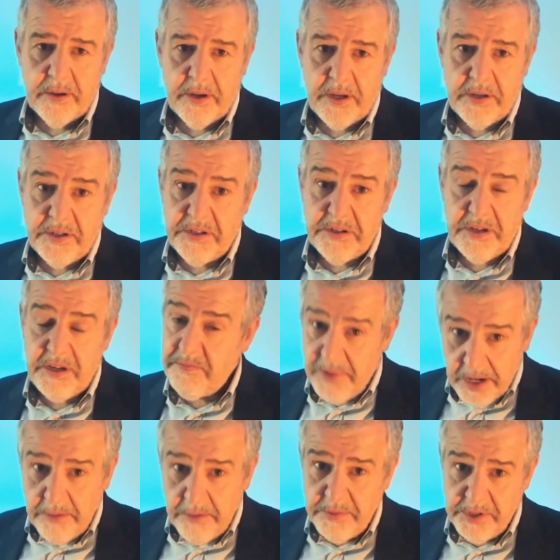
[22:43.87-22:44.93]
And in
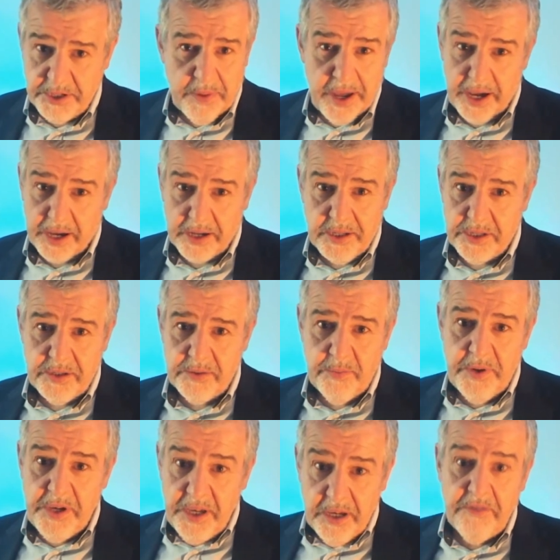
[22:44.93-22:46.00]
many respects,
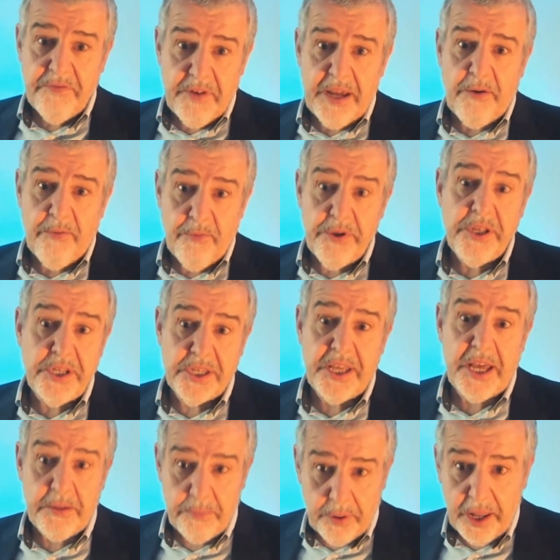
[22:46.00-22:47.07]
we have now reached
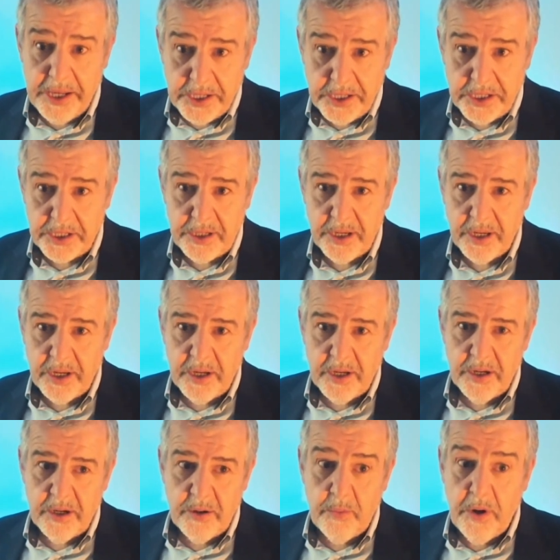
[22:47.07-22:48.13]
that place
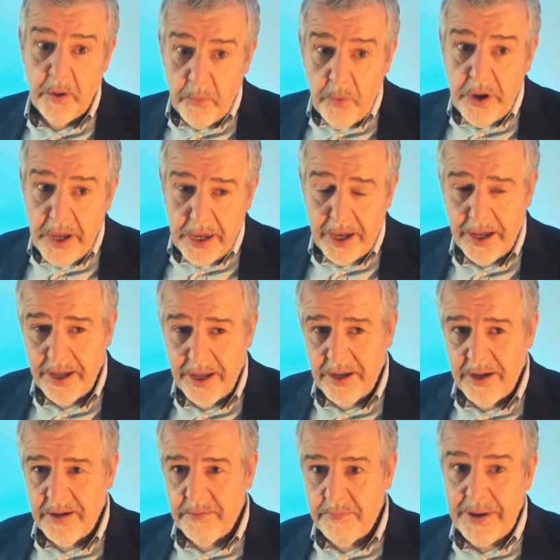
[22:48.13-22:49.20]
where we,
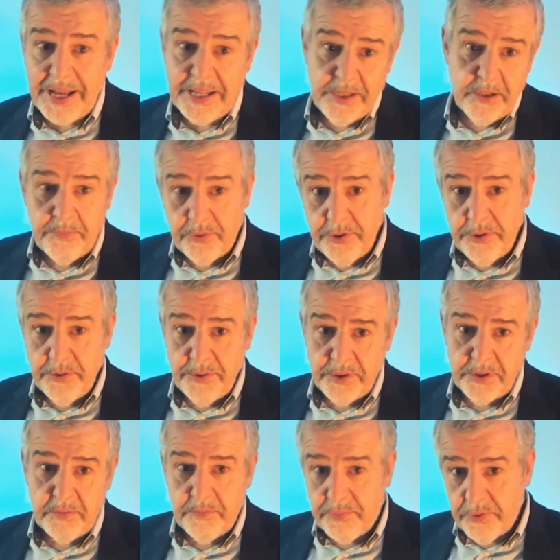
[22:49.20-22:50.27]
battered,
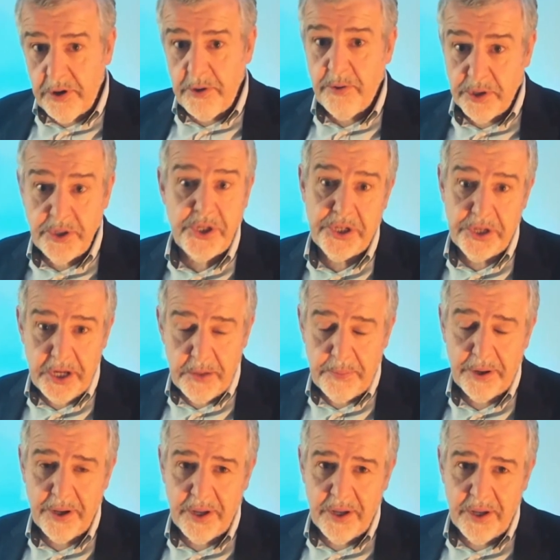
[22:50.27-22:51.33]
bruised and broken
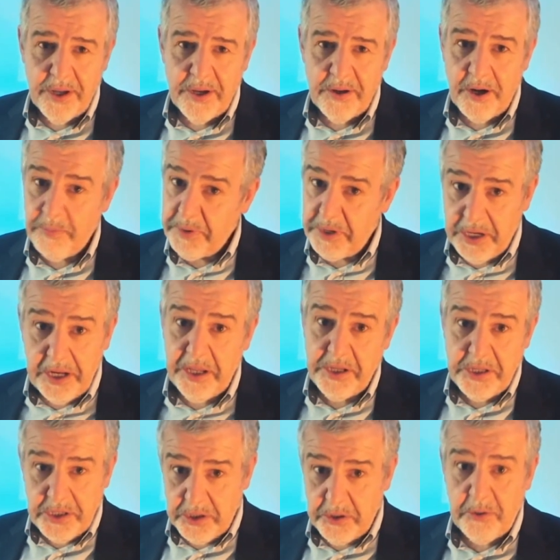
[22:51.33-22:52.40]
sheep, are
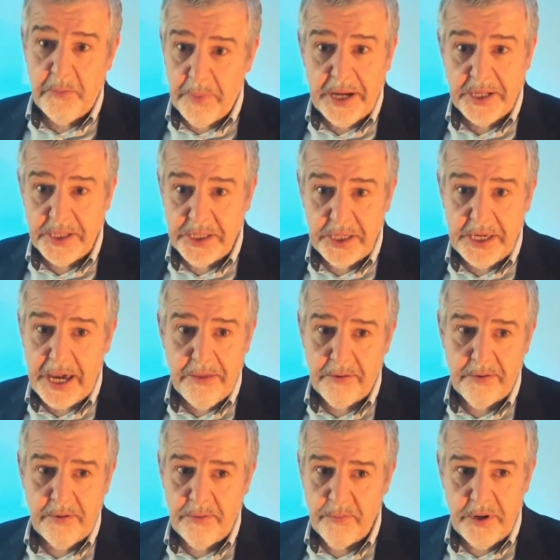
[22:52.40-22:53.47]
beginning to come back
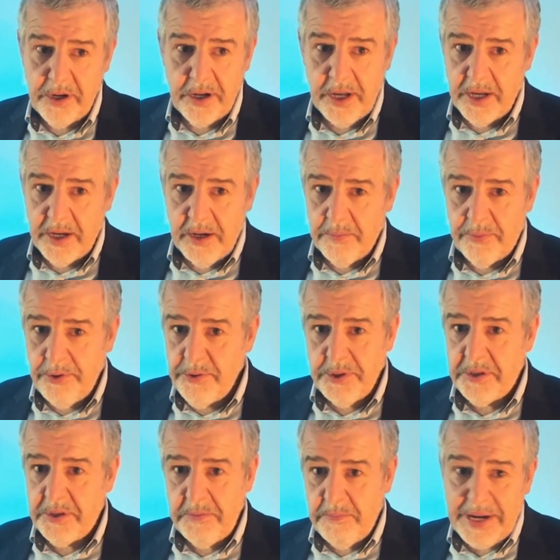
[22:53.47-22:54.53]
together, and where
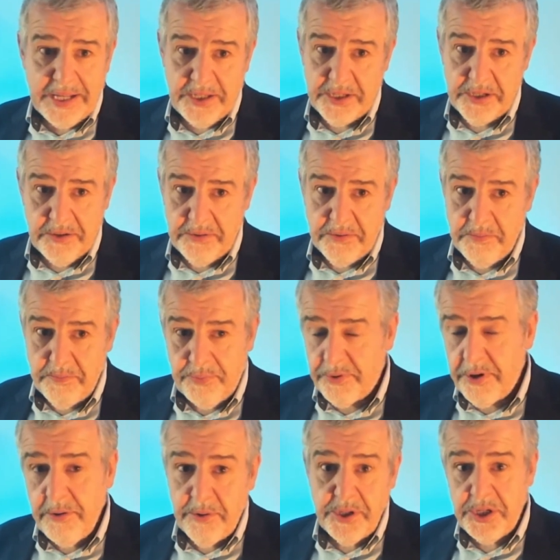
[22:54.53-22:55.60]
bruised and battered and
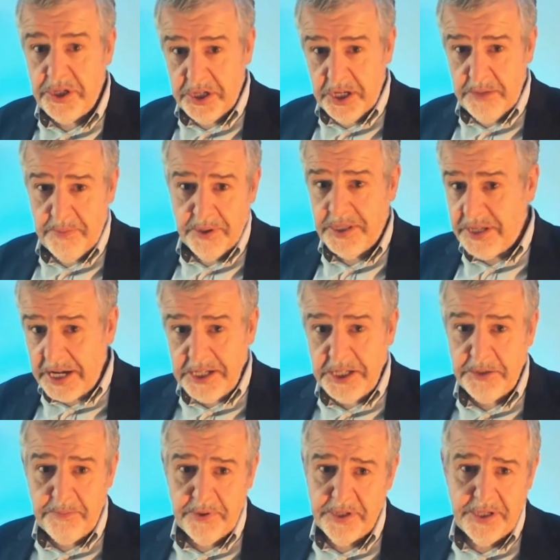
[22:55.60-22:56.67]
broken sheep are
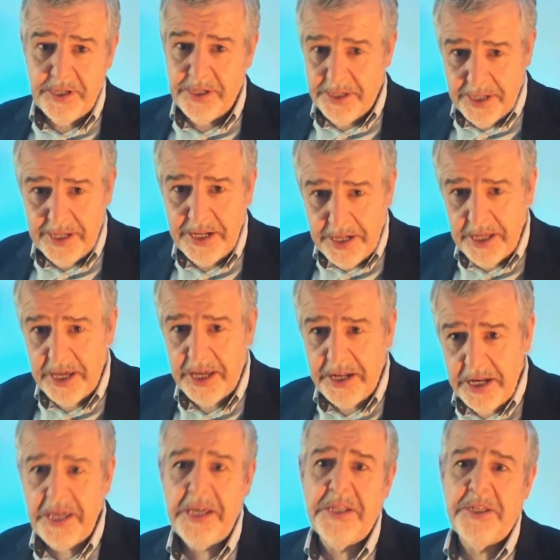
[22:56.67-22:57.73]
desperate in their
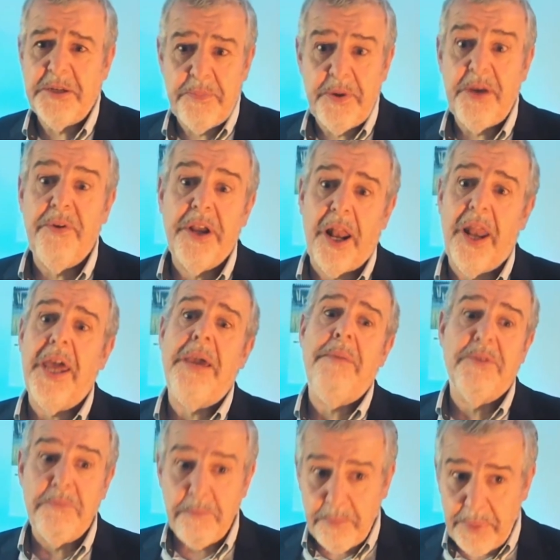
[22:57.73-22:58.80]
need to be
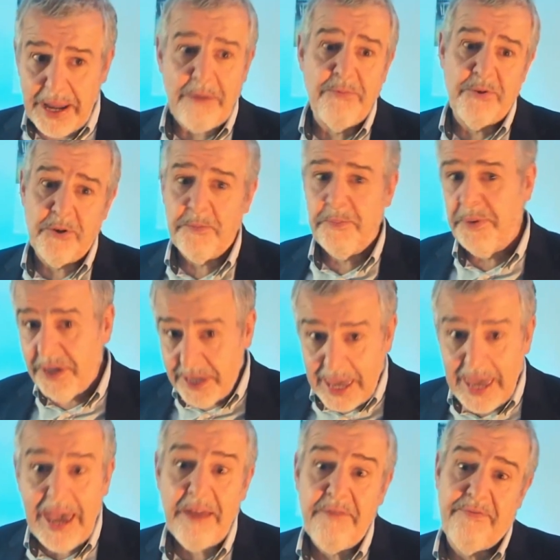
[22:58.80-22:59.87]
reclaimed and bound up and
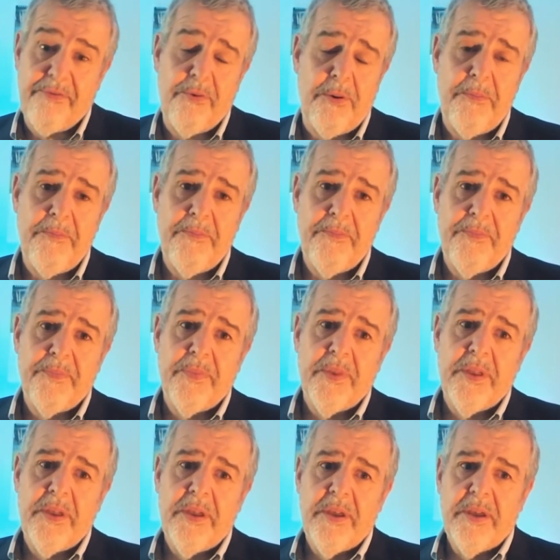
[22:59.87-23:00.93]
cared for.
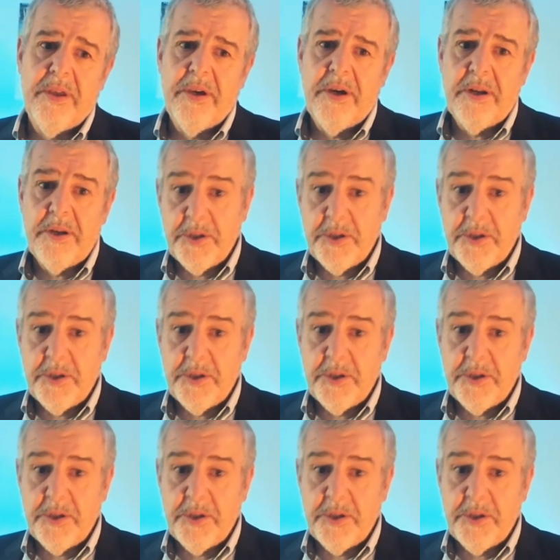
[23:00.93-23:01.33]
And